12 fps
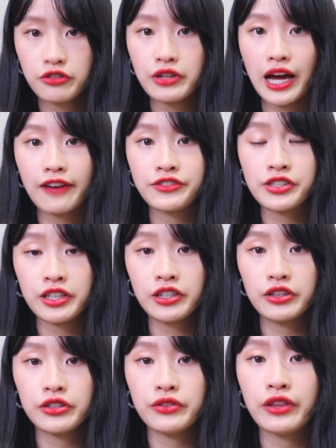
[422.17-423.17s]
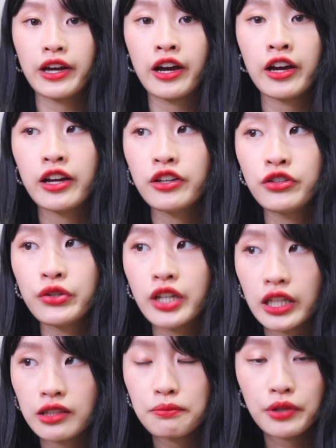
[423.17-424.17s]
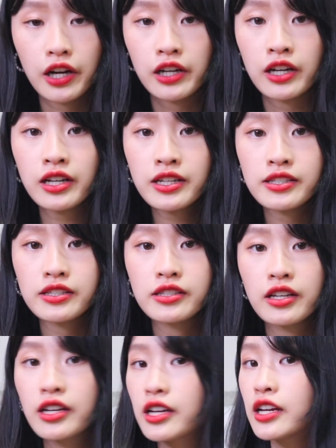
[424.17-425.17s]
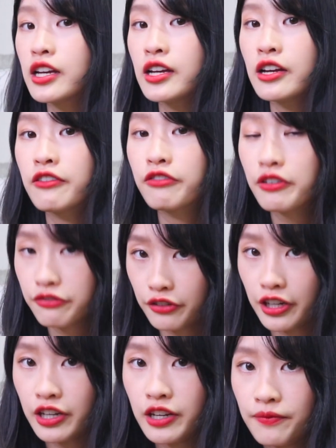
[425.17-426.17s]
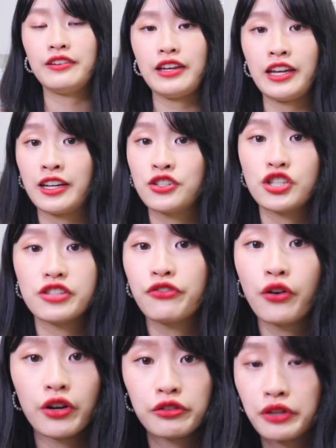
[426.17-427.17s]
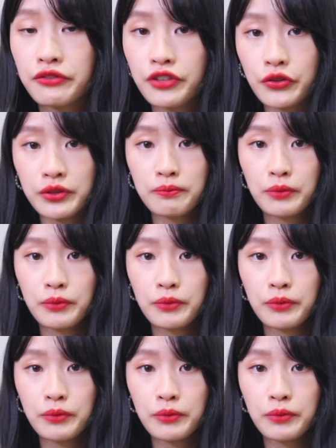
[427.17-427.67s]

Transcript: you have to include that you got the products for free and just for a reviewing